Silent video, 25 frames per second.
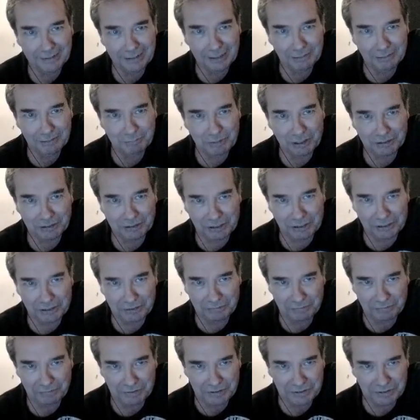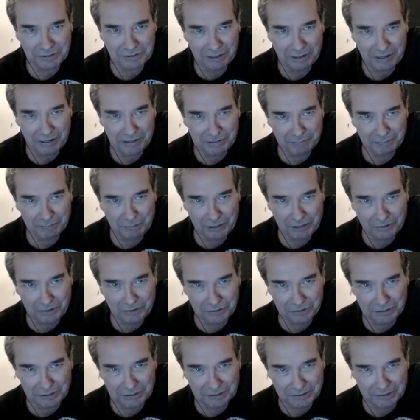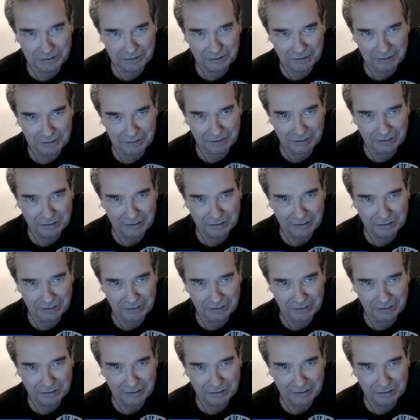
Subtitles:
but I don't know if it's because